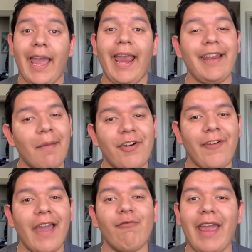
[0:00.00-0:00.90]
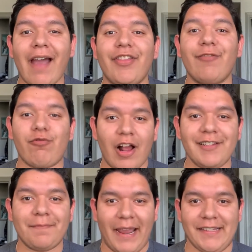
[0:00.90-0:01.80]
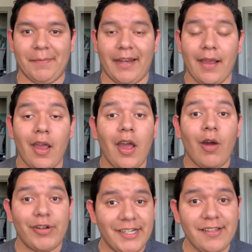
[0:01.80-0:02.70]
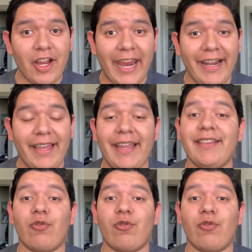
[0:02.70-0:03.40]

In number five, we have the Rawls basement, which is located in the